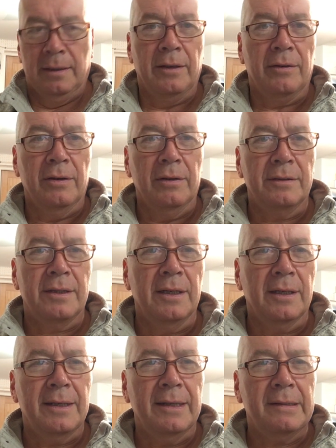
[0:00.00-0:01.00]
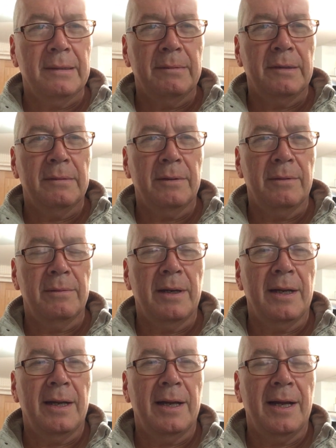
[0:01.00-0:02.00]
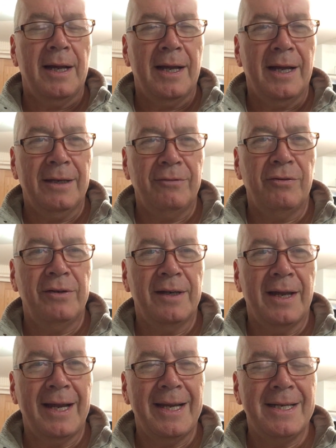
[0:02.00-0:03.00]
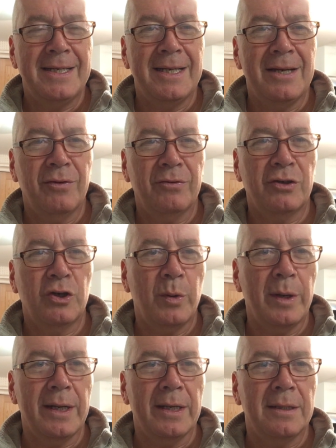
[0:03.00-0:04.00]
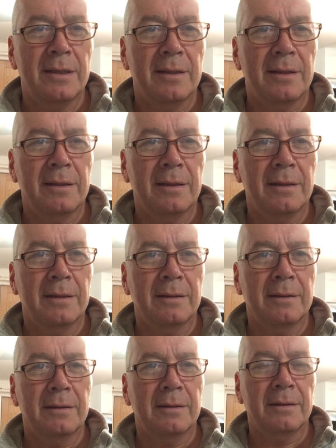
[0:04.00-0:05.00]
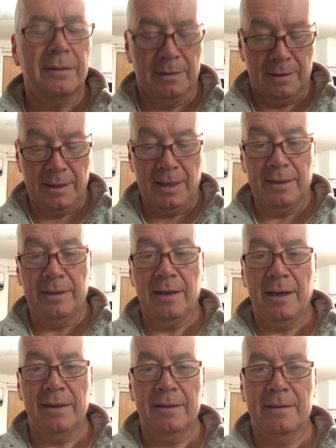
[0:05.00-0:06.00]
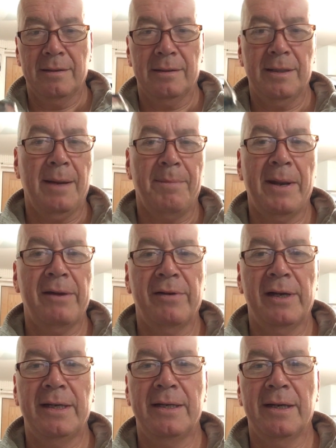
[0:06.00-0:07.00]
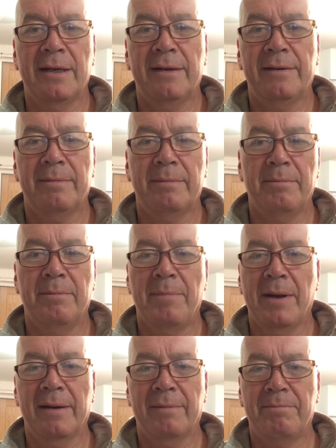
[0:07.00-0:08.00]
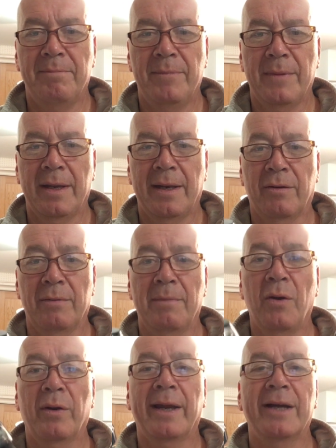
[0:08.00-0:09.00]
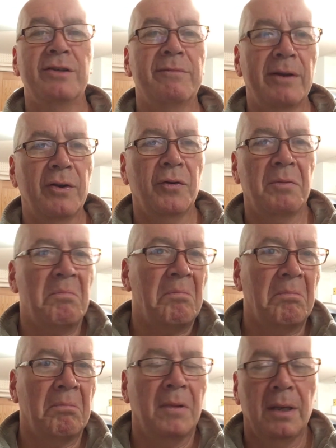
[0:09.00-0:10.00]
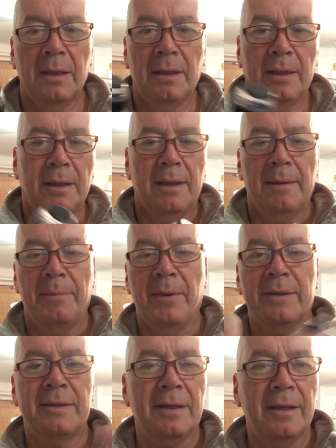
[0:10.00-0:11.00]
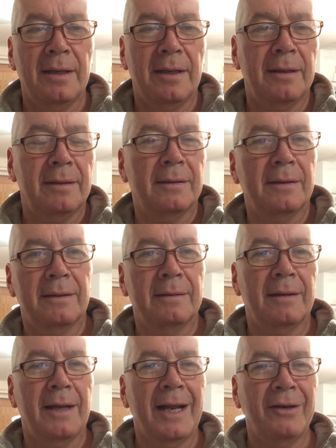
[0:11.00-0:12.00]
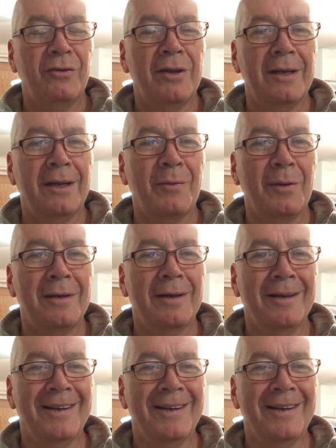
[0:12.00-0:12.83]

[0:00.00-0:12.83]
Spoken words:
you've got customs as well. I'm like, 180 odd quid. And yeah, better LEDs, better, and they got Moto Gadget written on them. But 180 quid.